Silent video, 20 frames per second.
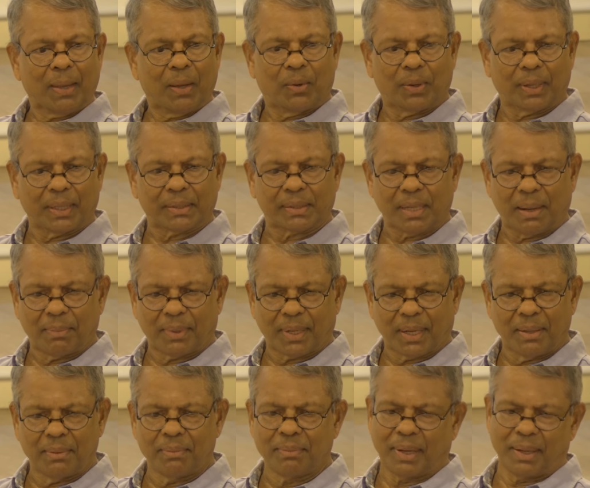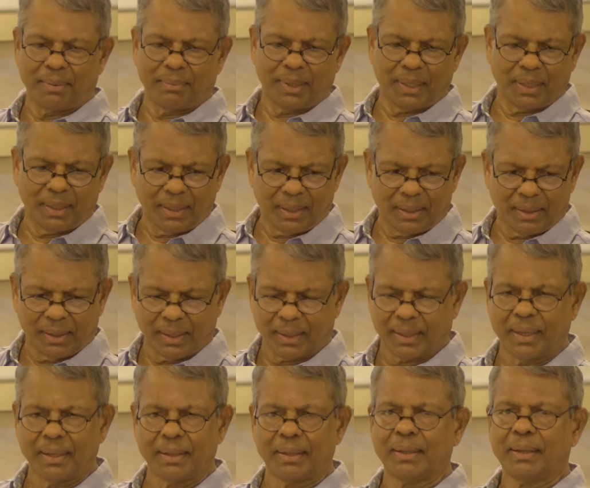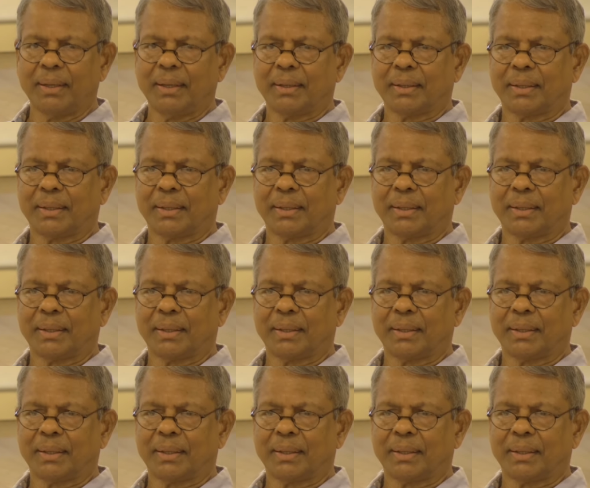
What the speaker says: okay, sometime, I mean, again,